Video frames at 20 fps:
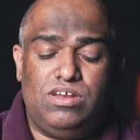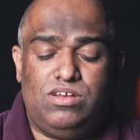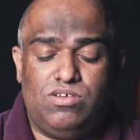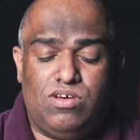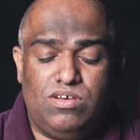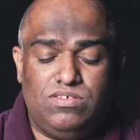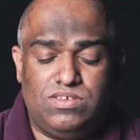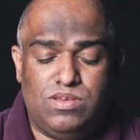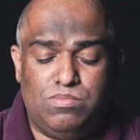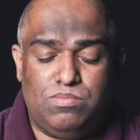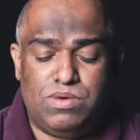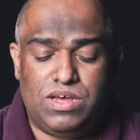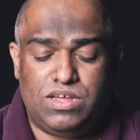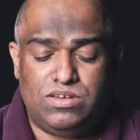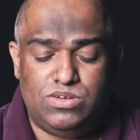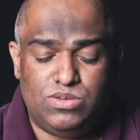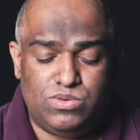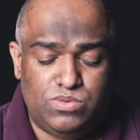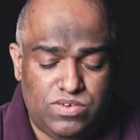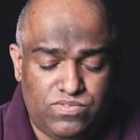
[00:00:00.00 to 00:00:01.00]
talks about
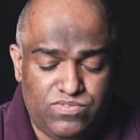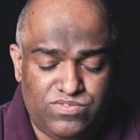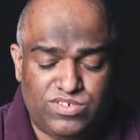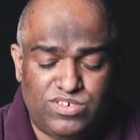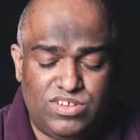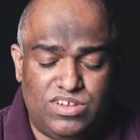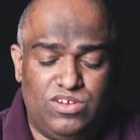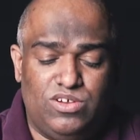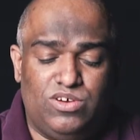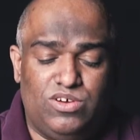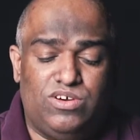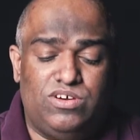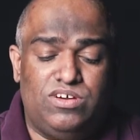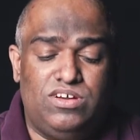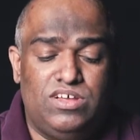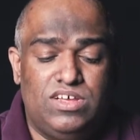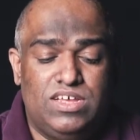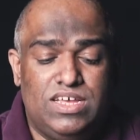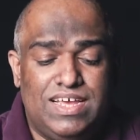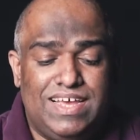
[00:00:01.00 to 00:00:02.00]
do it for the Lord
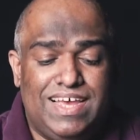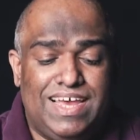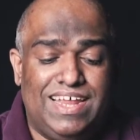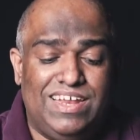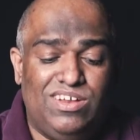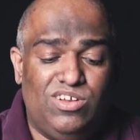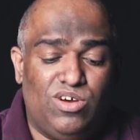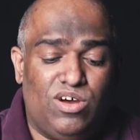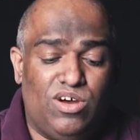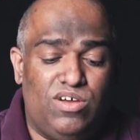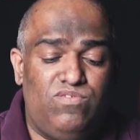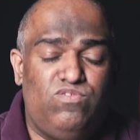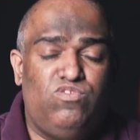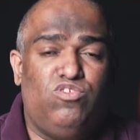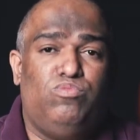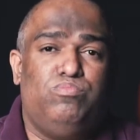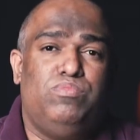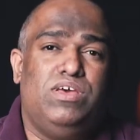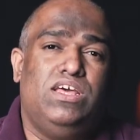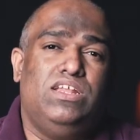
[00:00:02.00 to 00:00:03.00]
and not for
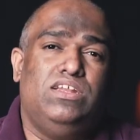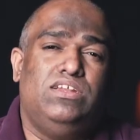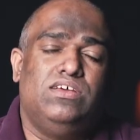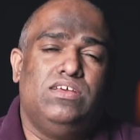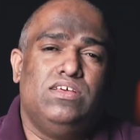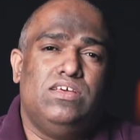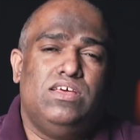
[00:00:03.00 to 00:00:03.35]
men.